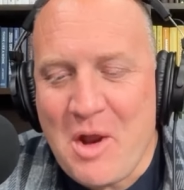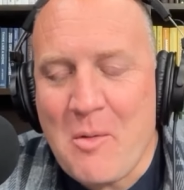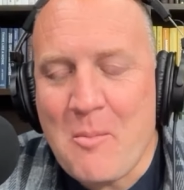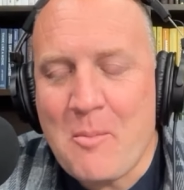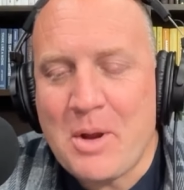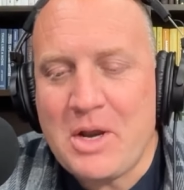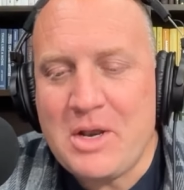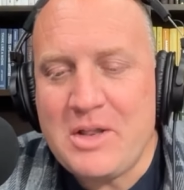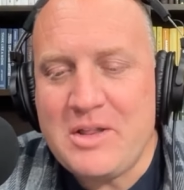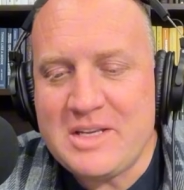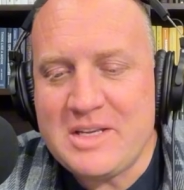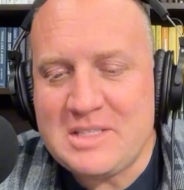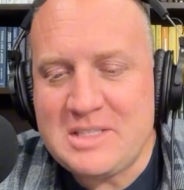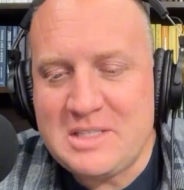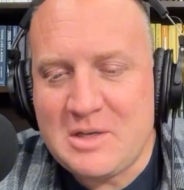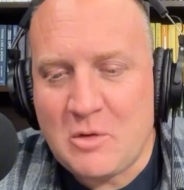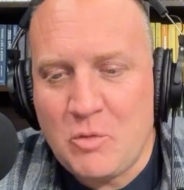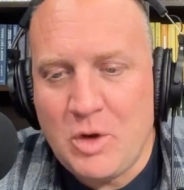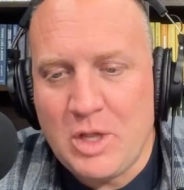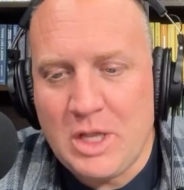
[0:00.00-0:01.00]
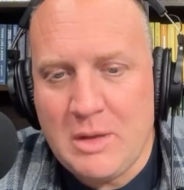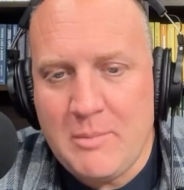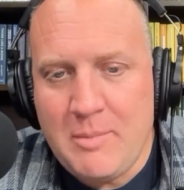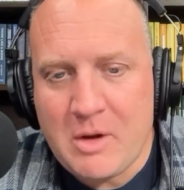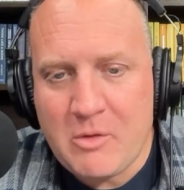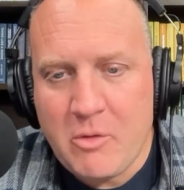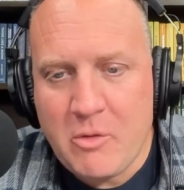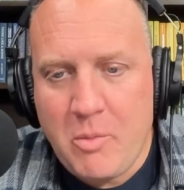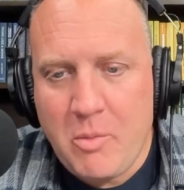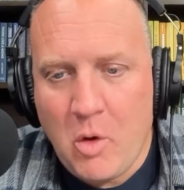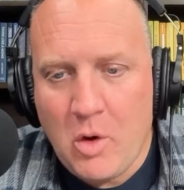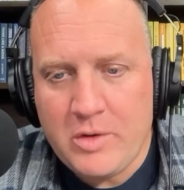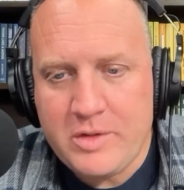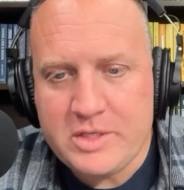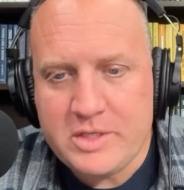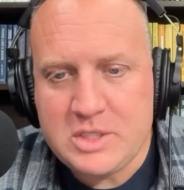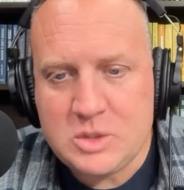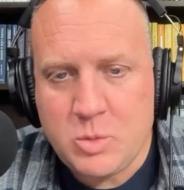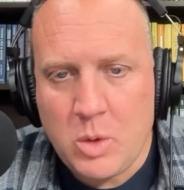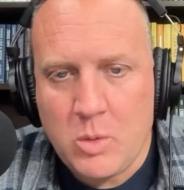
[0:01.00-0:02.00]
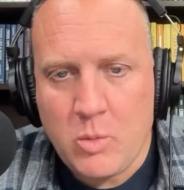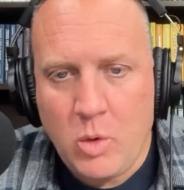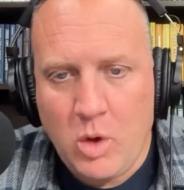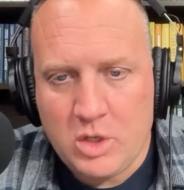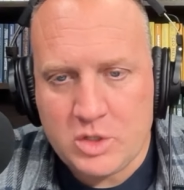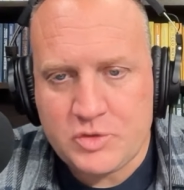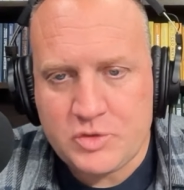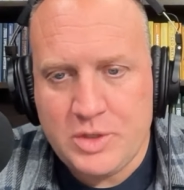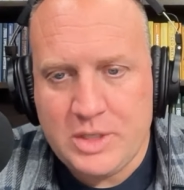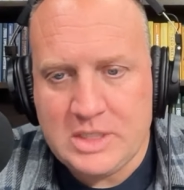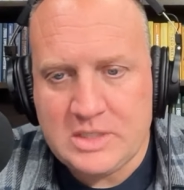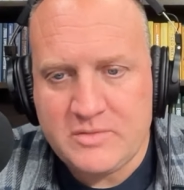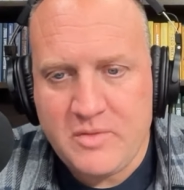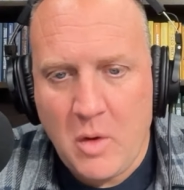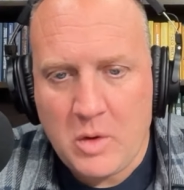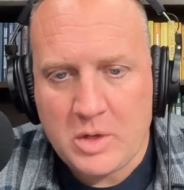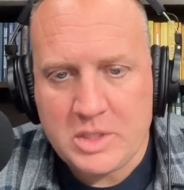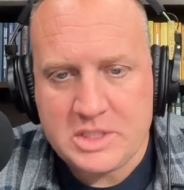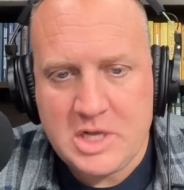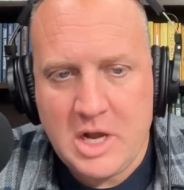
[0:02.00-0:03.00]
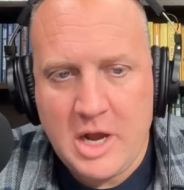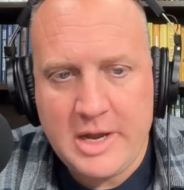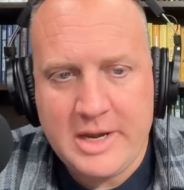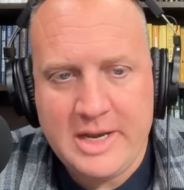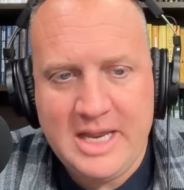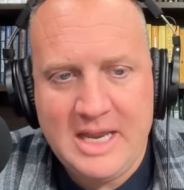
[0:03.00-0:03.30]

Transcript: But this is a really big report. This is what Wall Street is focused on.